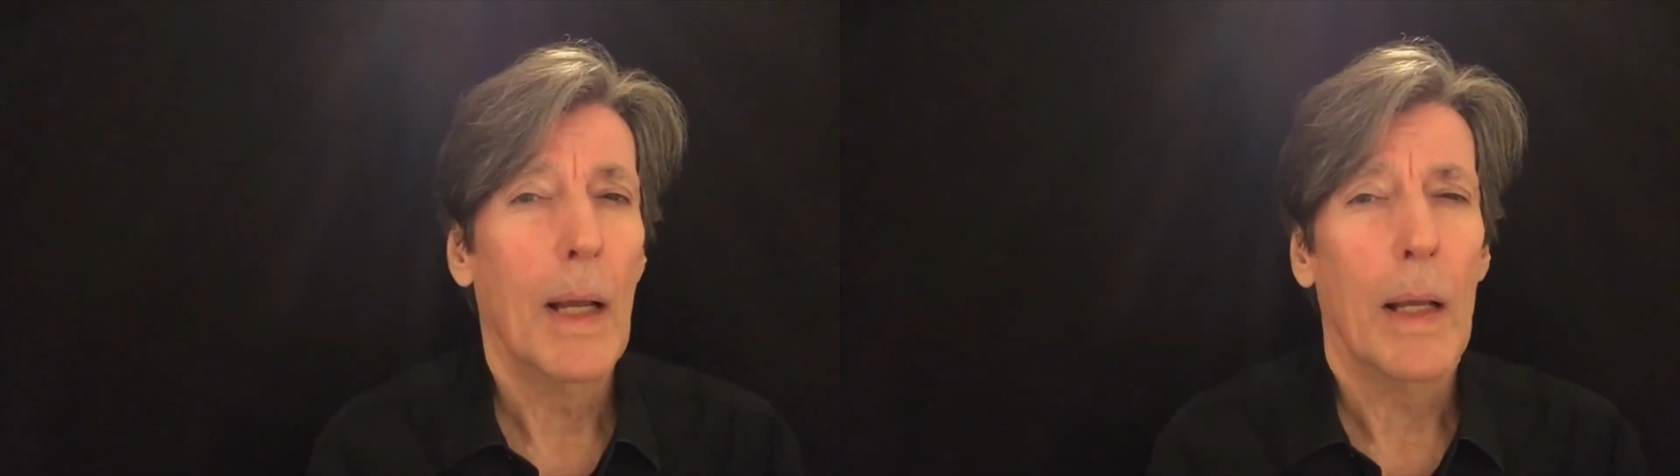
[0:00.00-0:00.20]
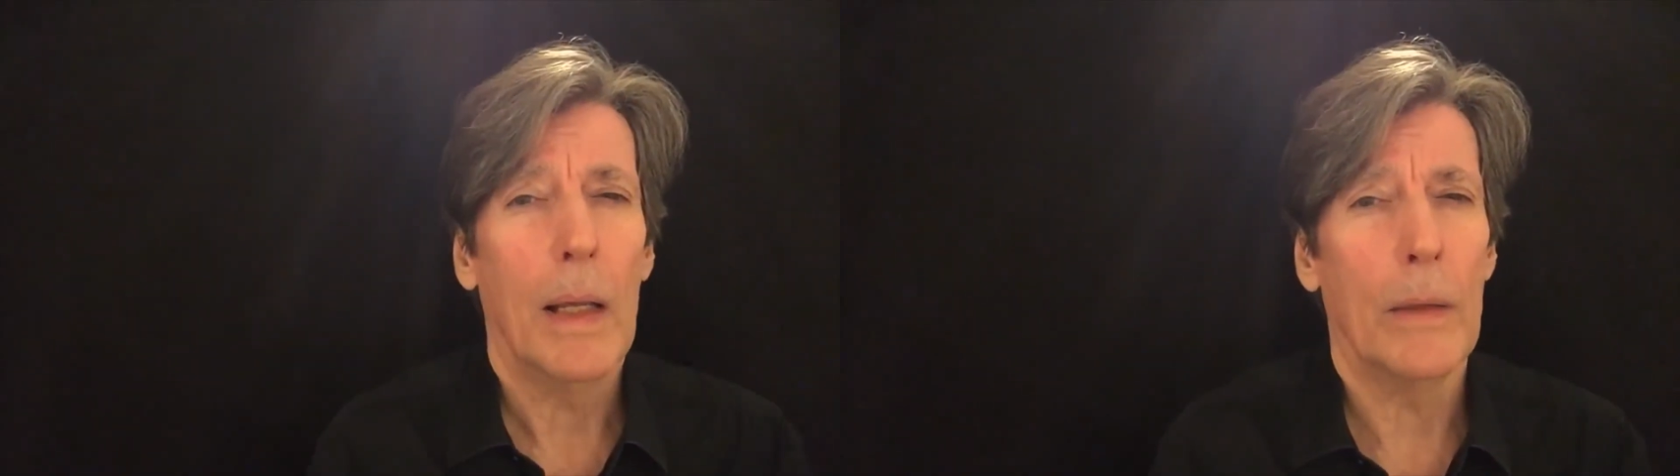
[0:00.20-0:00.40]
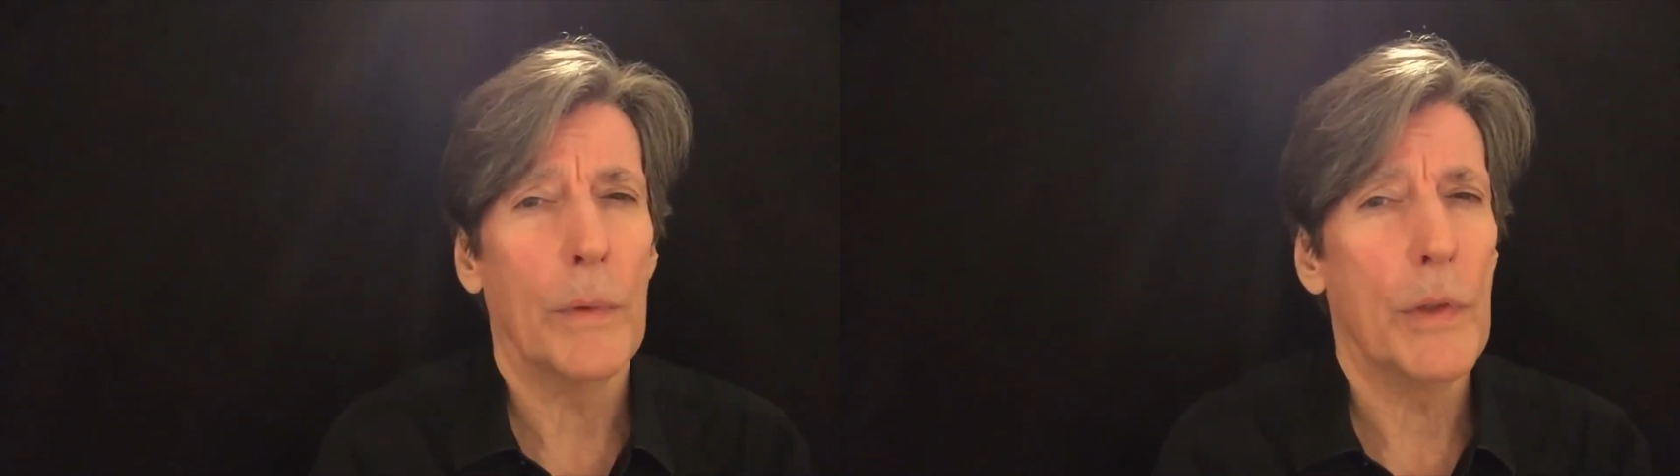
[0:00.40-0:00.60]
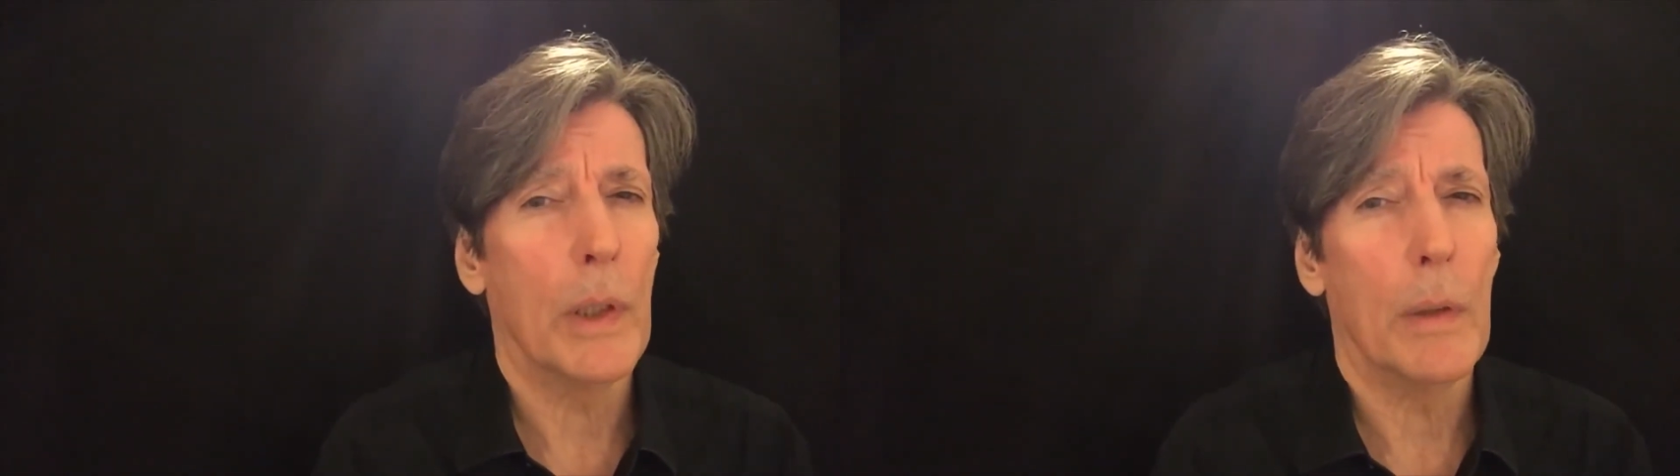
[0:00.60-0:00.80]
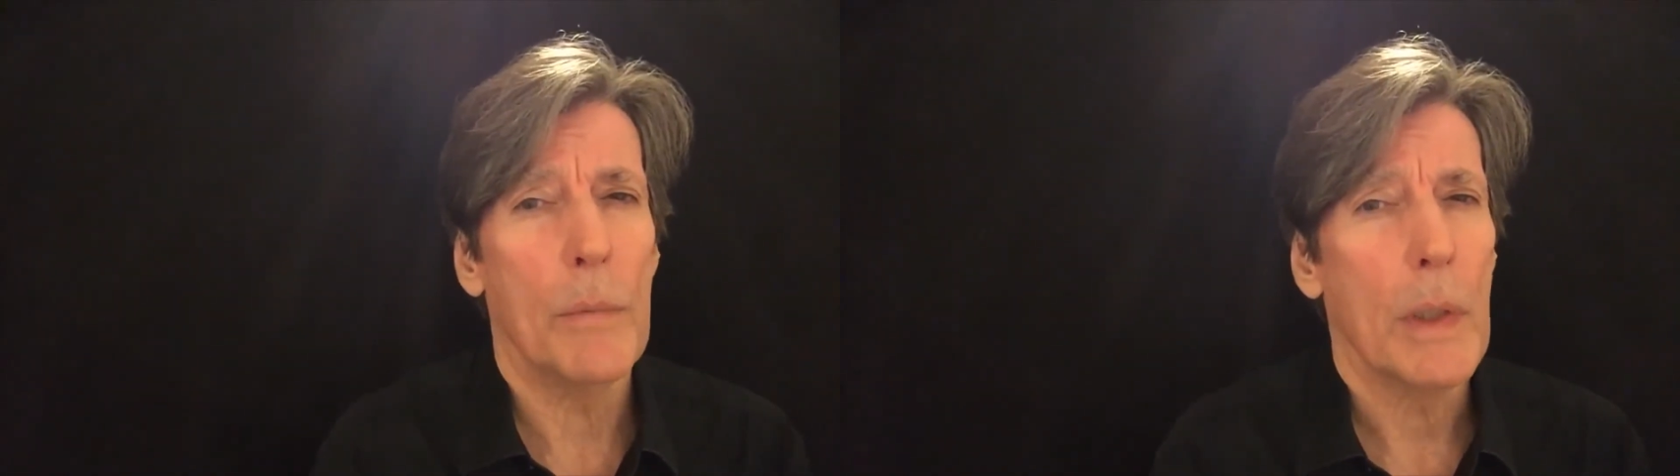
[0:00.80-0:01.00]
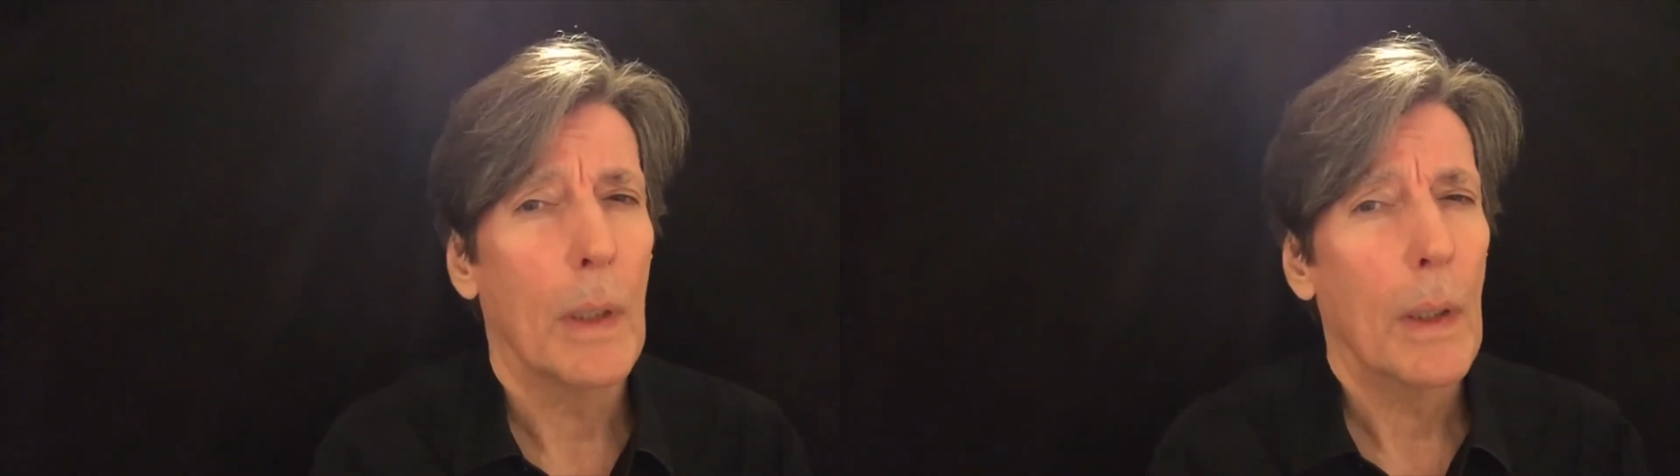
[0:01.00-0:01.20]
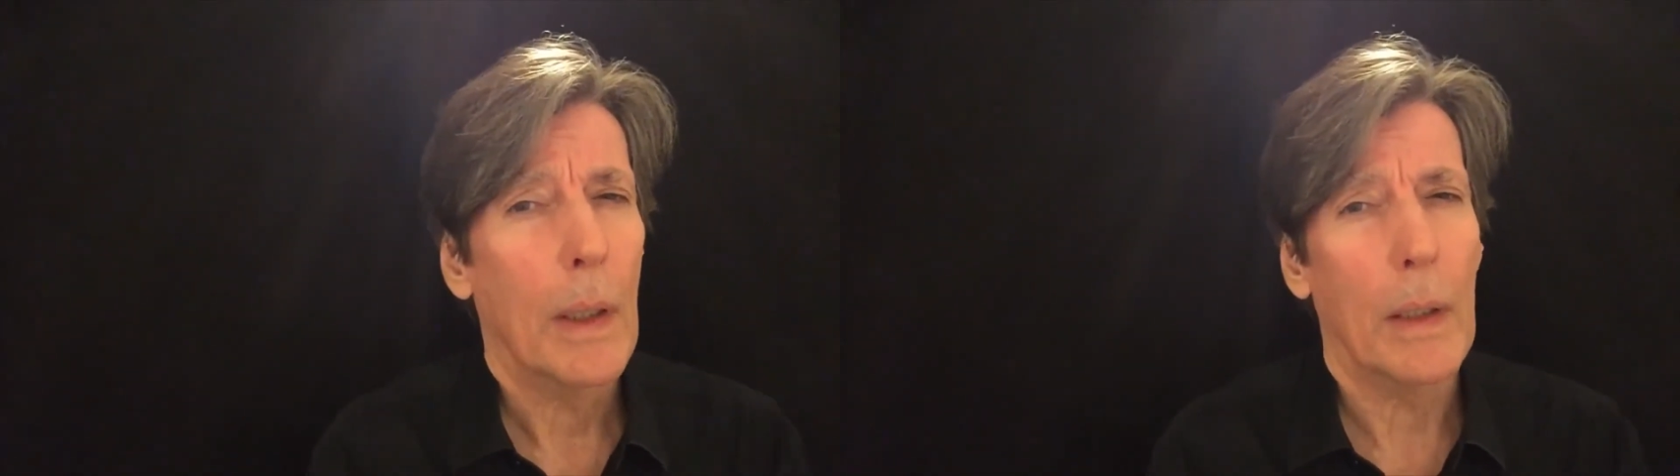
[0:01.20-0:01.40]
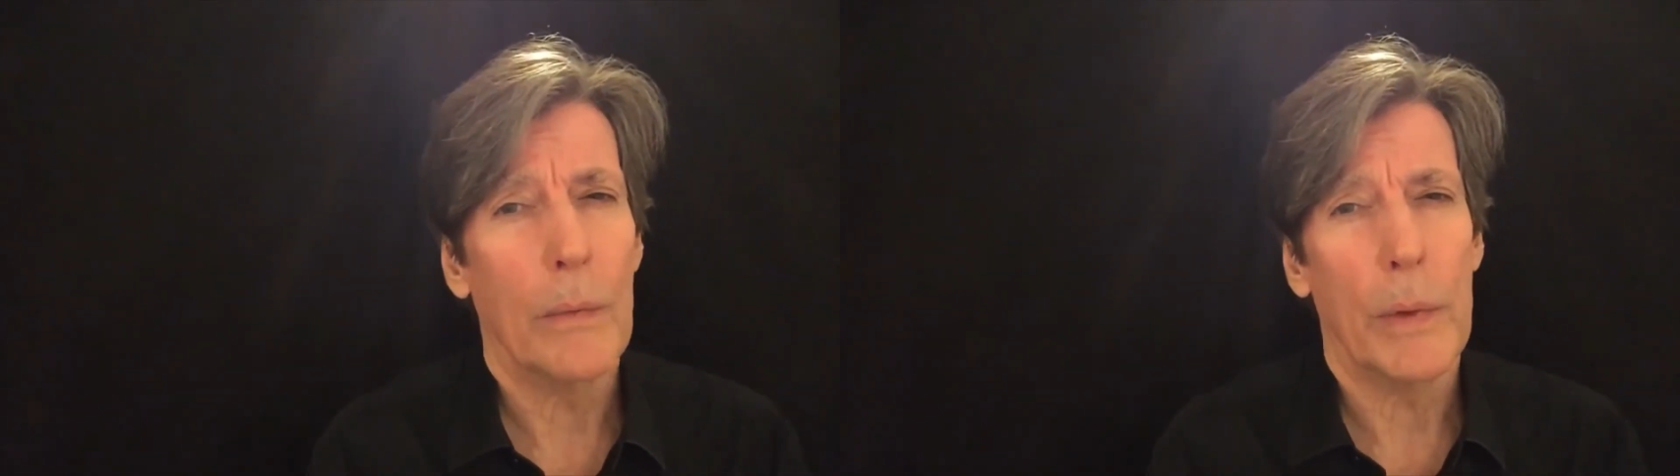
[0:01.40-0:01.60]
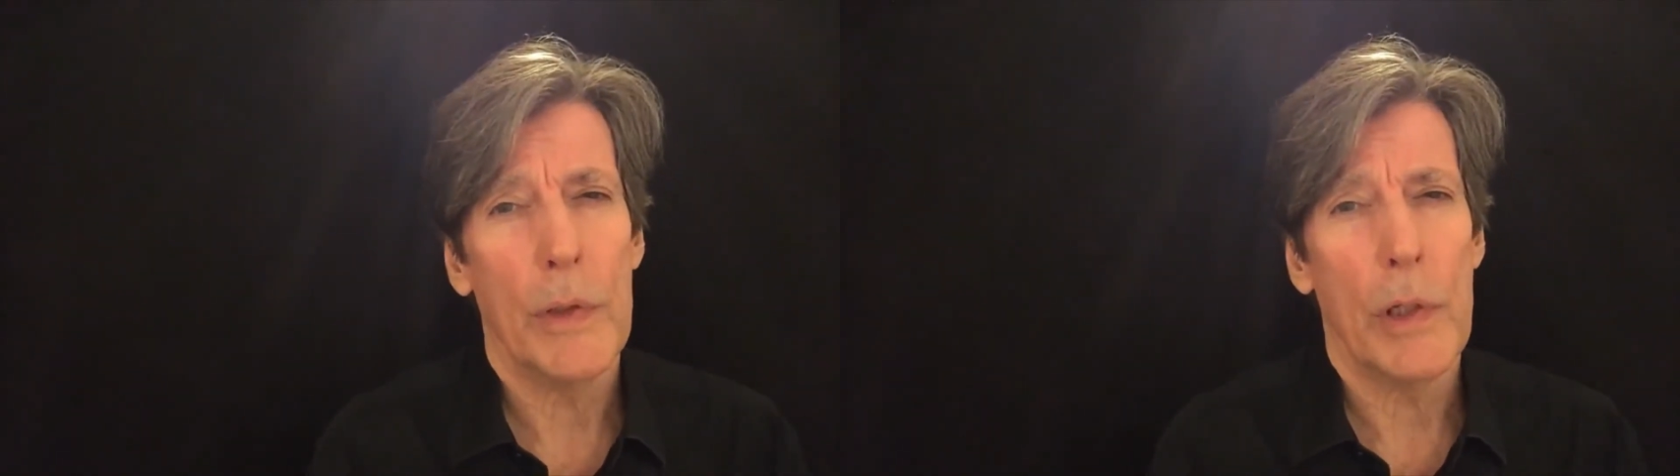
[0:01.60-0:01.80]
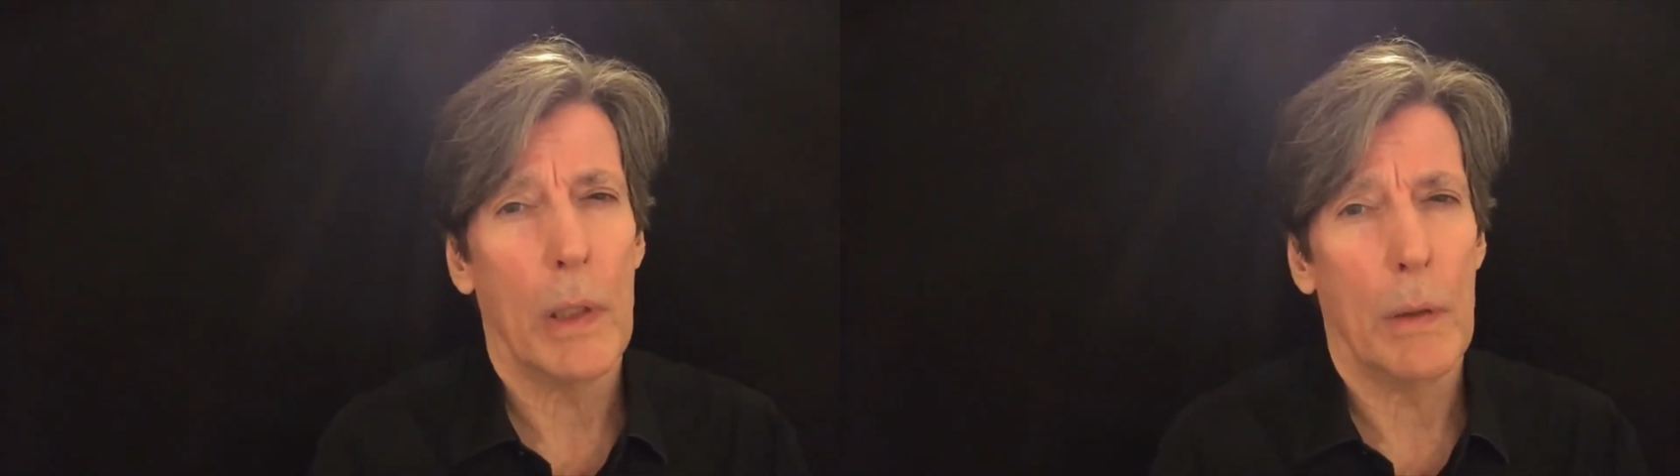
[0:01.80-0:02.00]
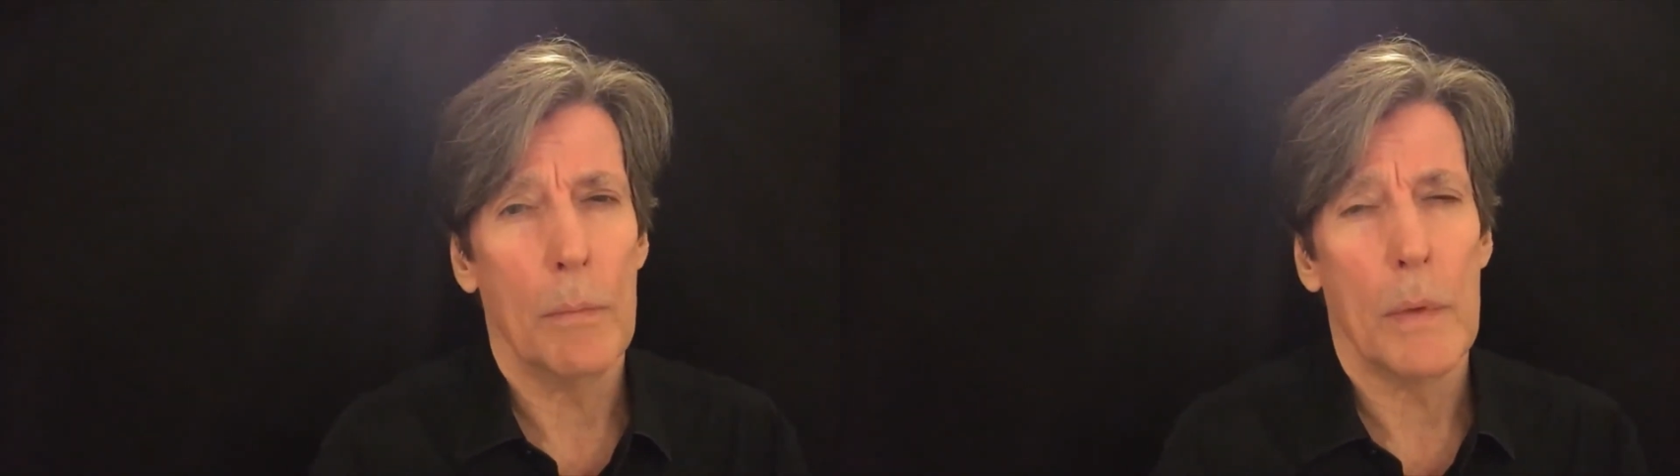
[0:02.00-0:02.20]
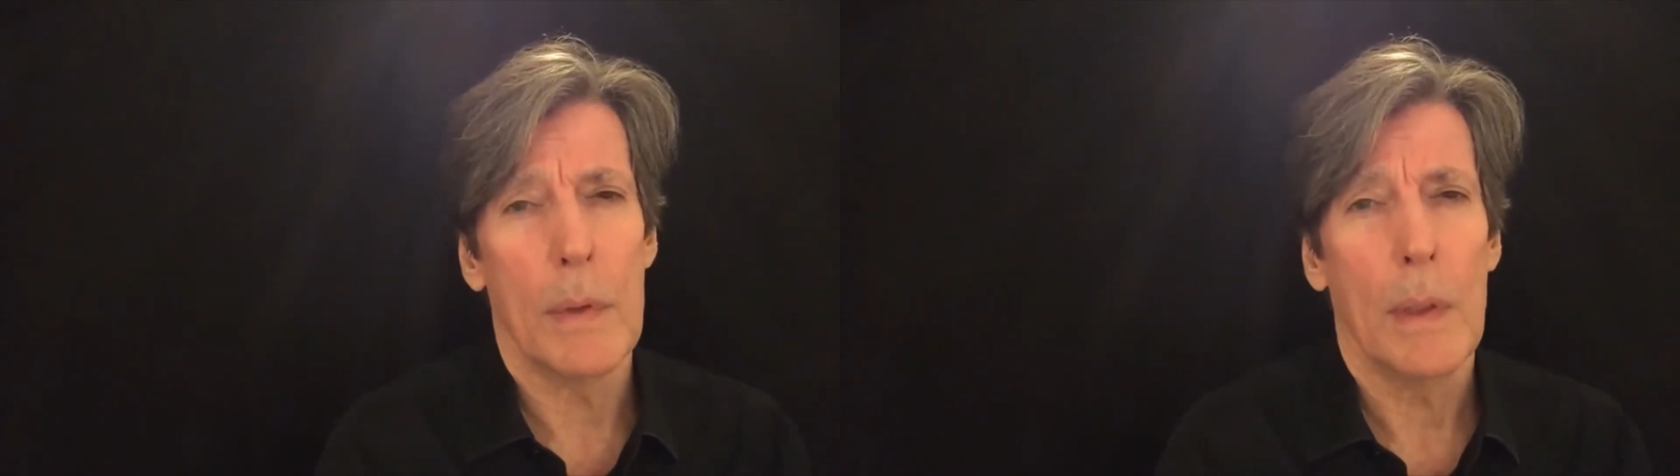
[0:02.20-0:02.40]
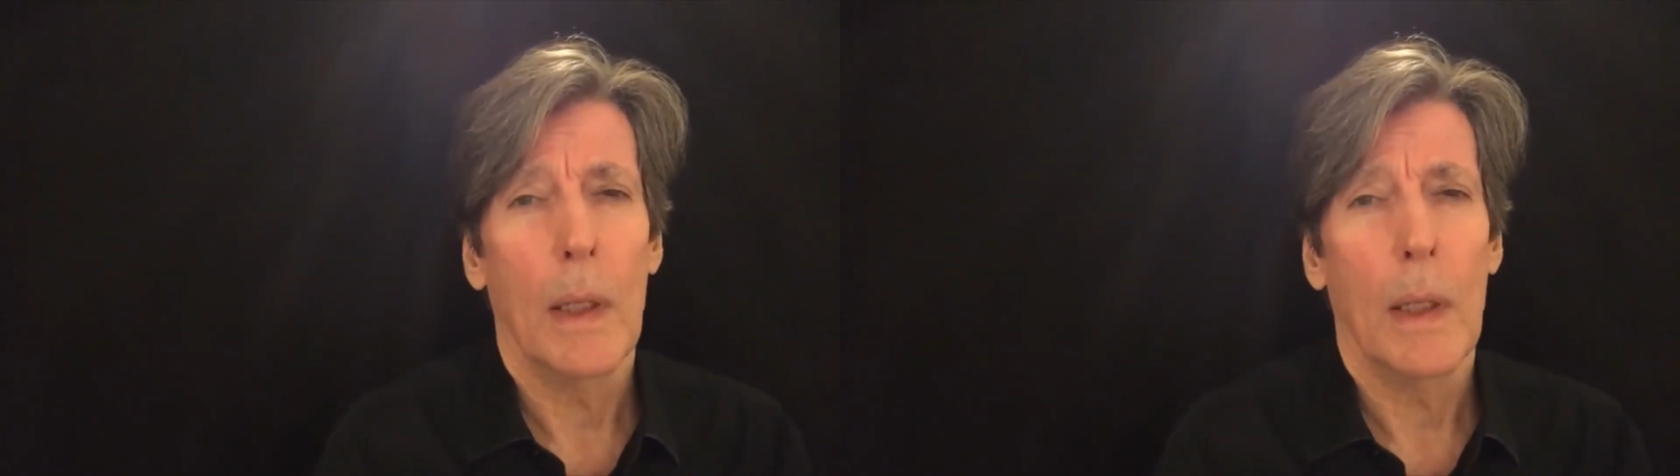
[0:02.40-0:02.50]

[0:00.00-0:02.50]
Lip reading: Henry James, Henry James,